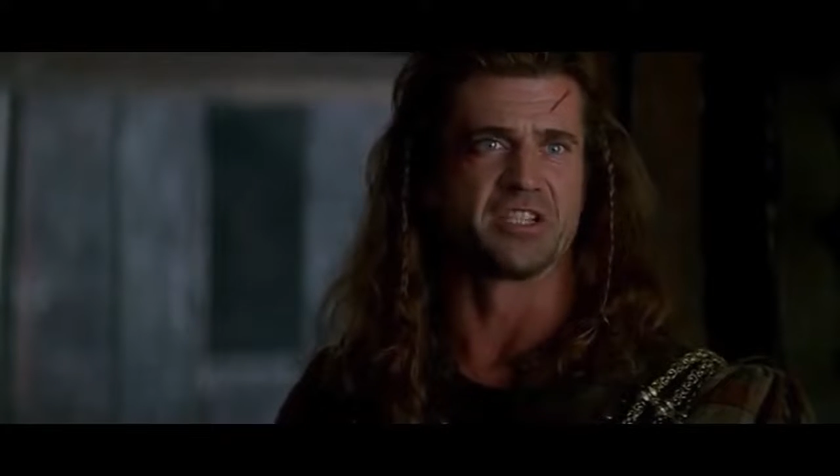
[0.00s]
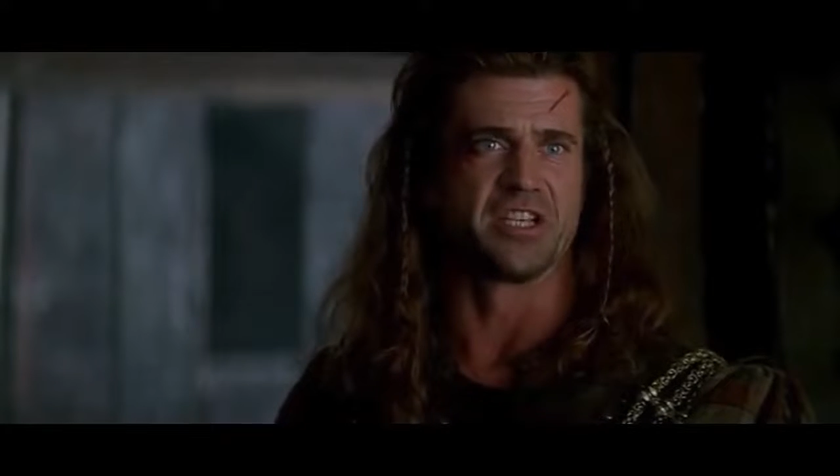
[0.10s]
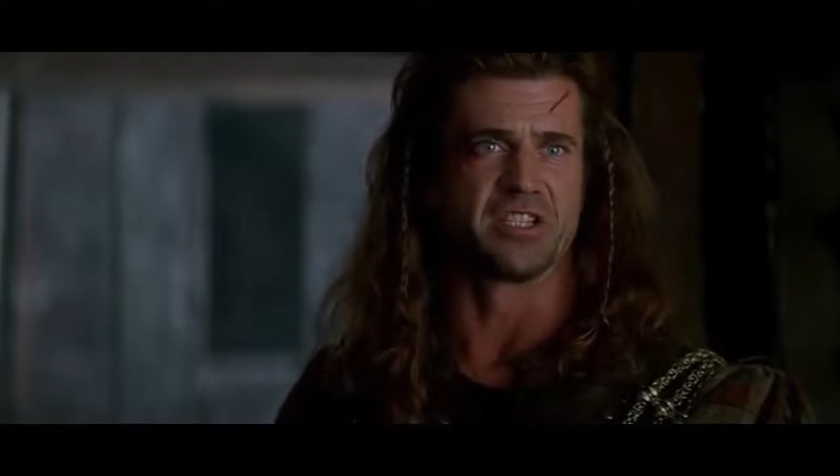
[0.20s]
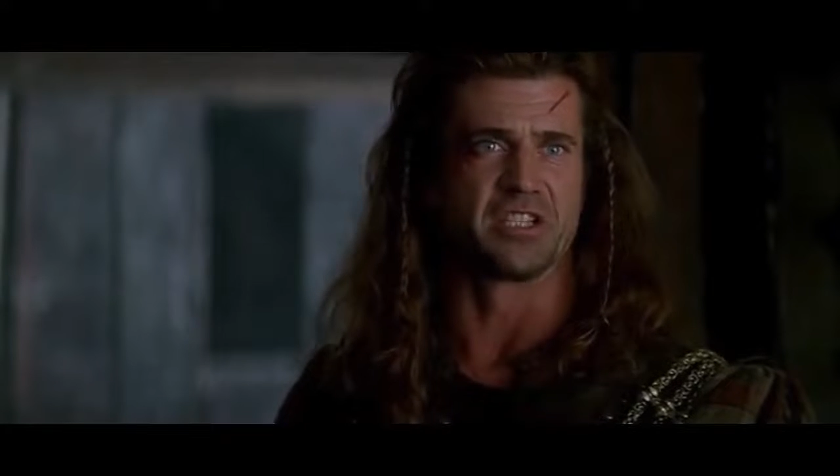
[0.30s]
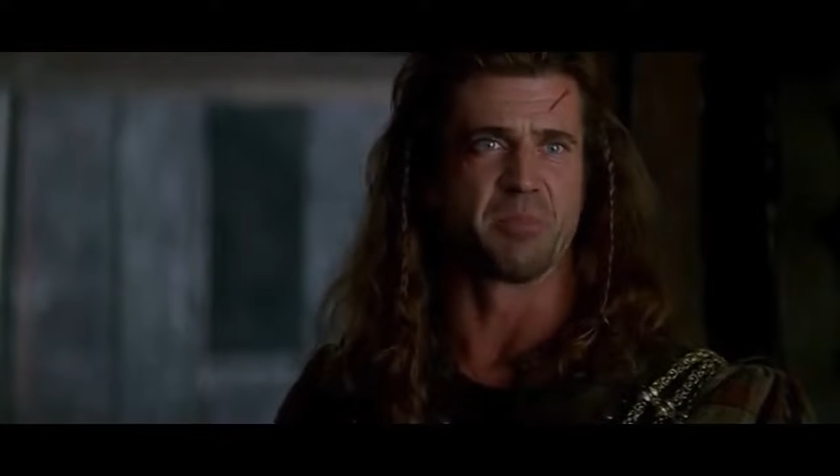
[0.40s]

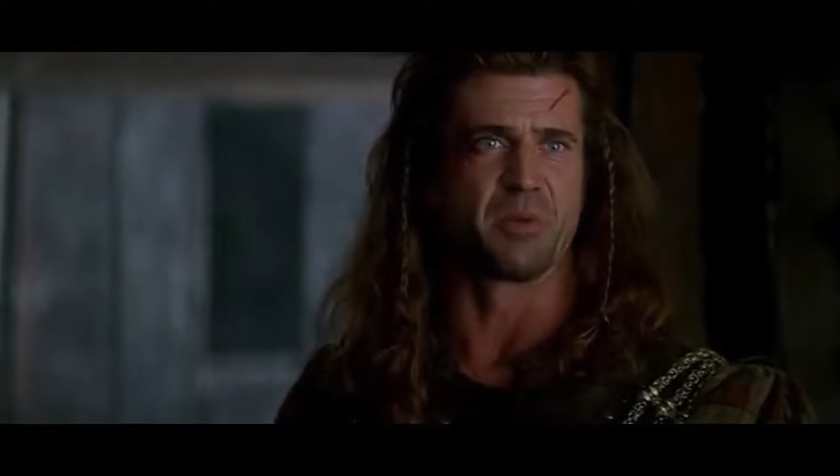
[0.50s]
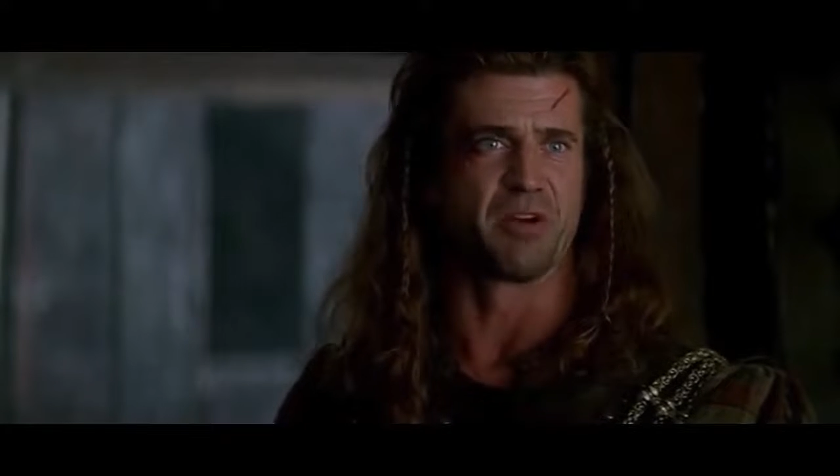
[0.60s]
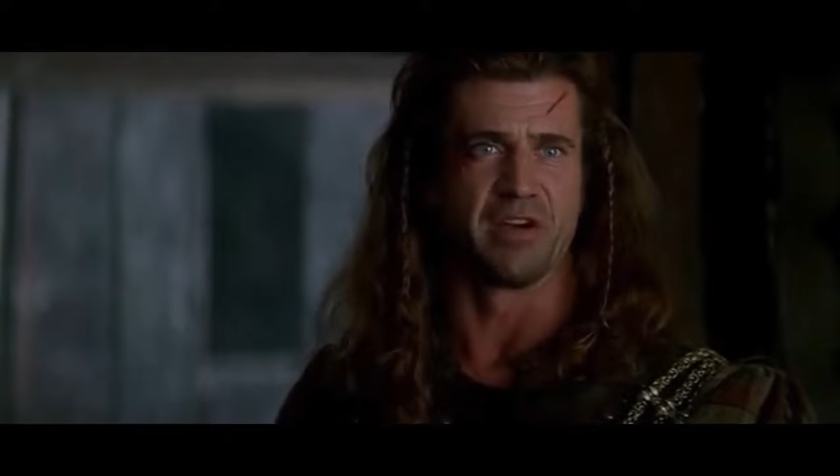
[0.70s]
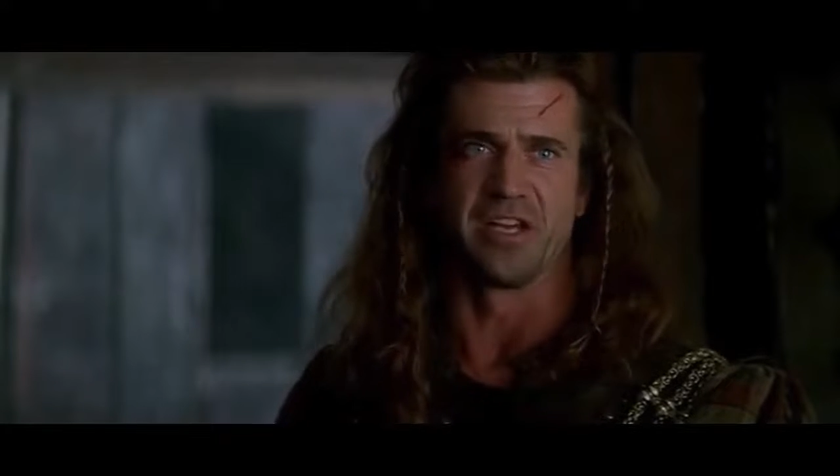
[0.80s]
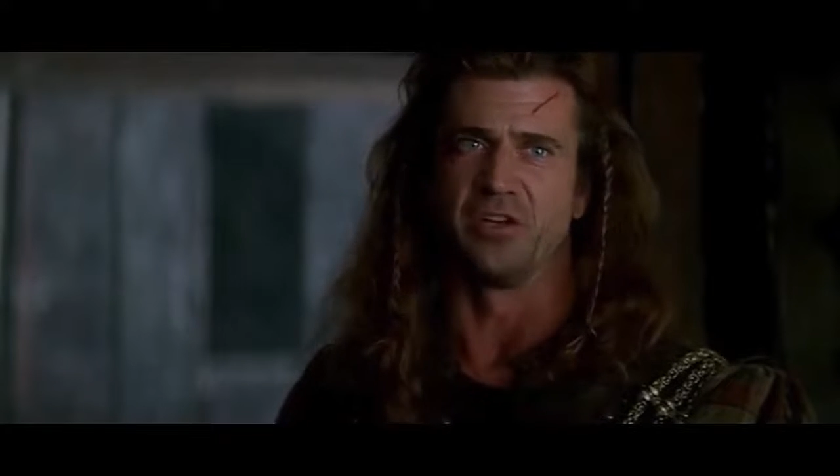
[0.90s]
exist to
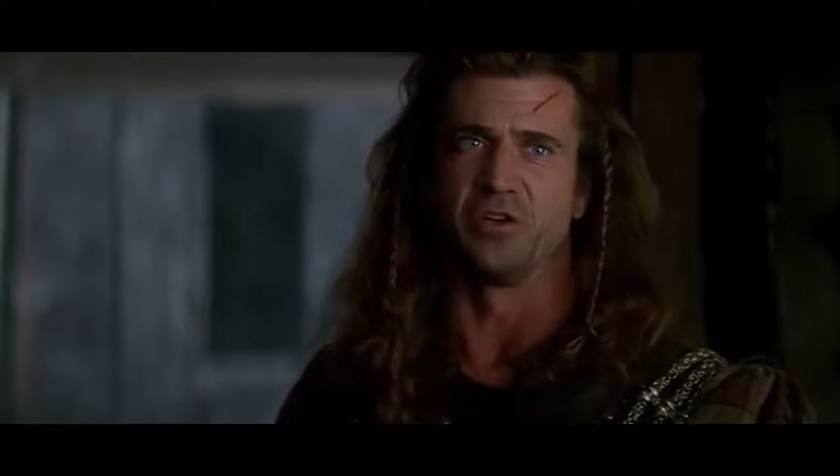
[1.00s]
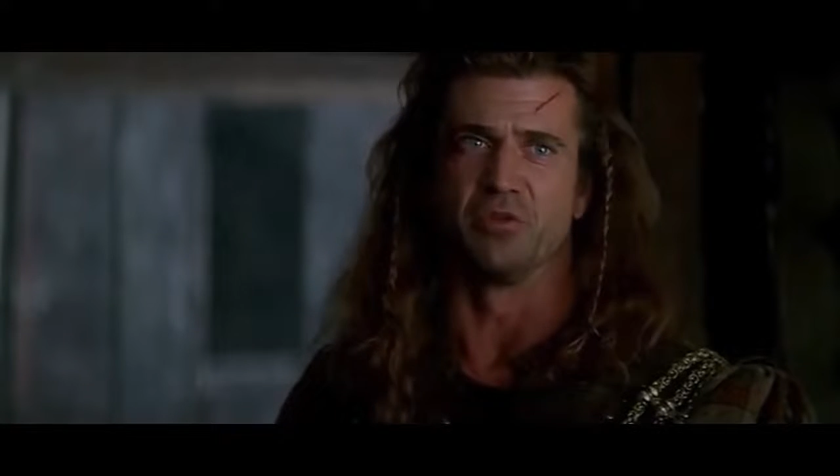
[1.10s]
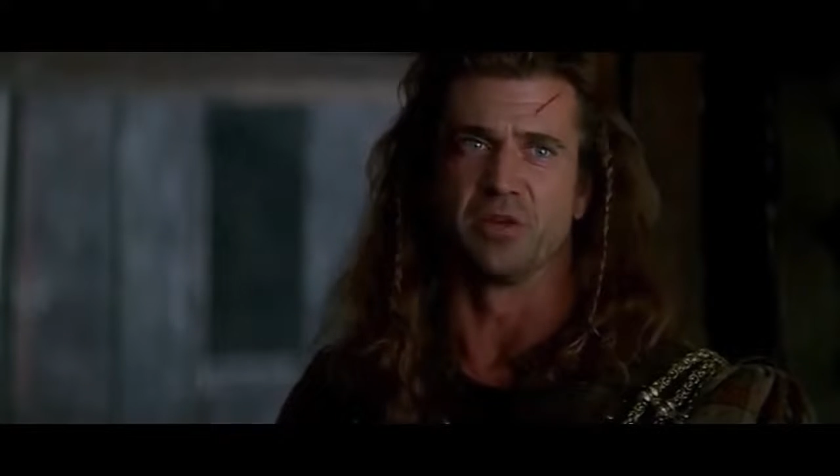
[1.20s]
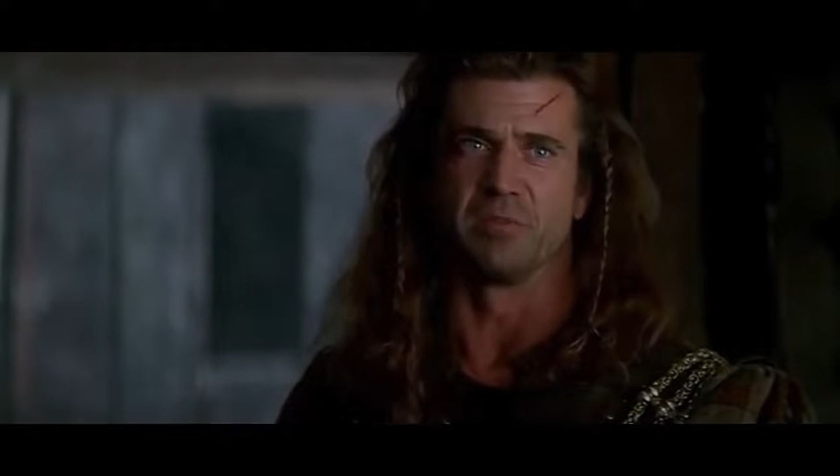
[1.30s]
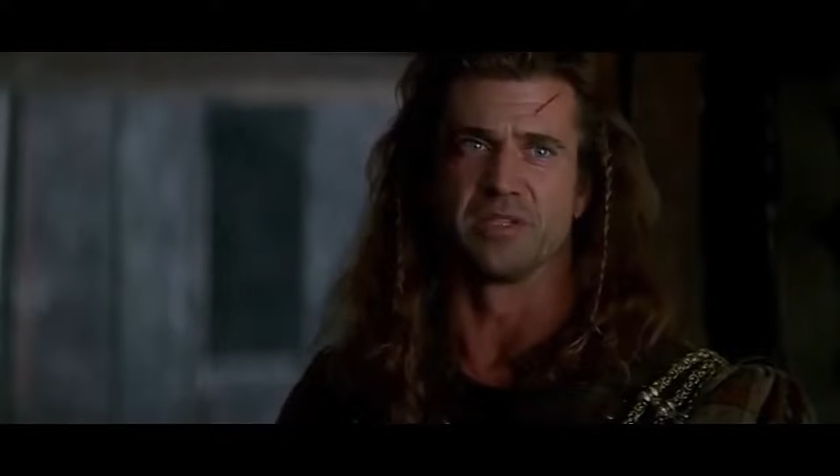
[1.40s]
provide
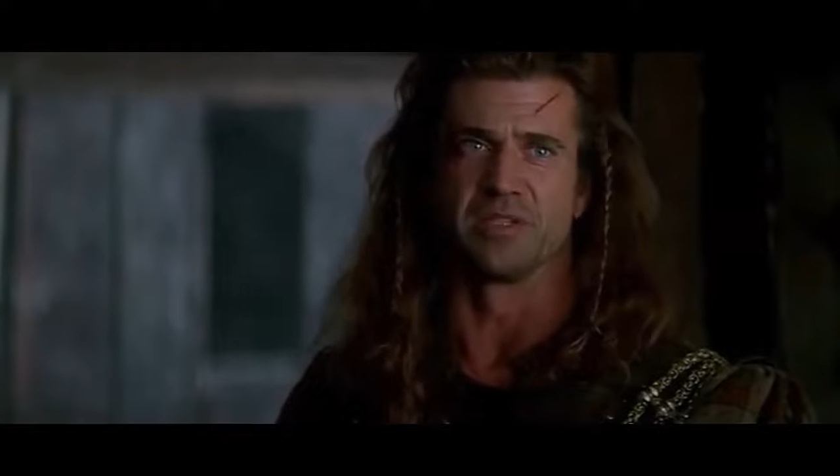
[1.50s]
you with